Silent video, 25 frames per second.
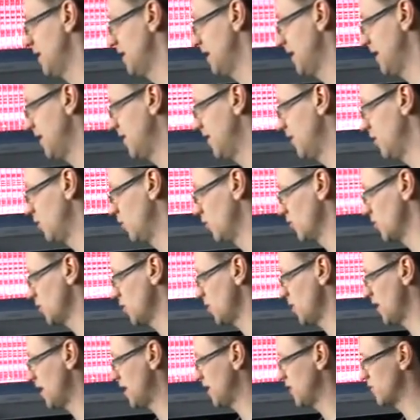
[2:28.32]
And they
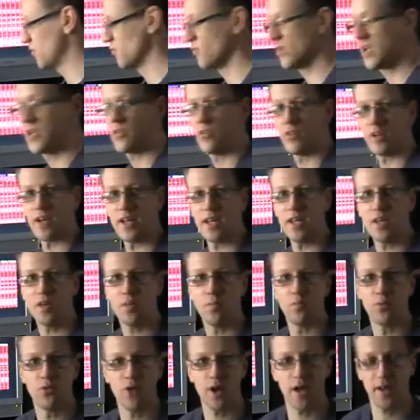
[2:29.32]
also had re-release
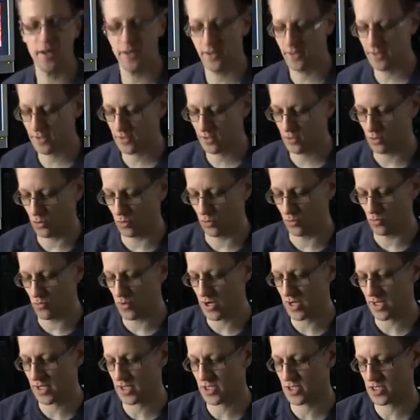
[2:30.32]
brand called
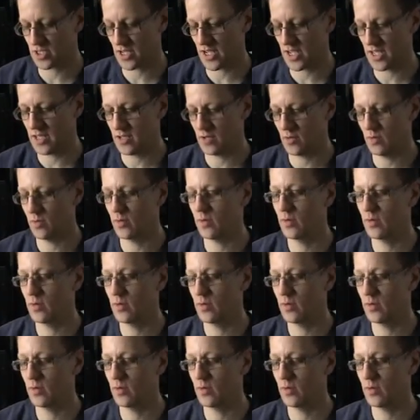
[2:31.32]
Ricochet,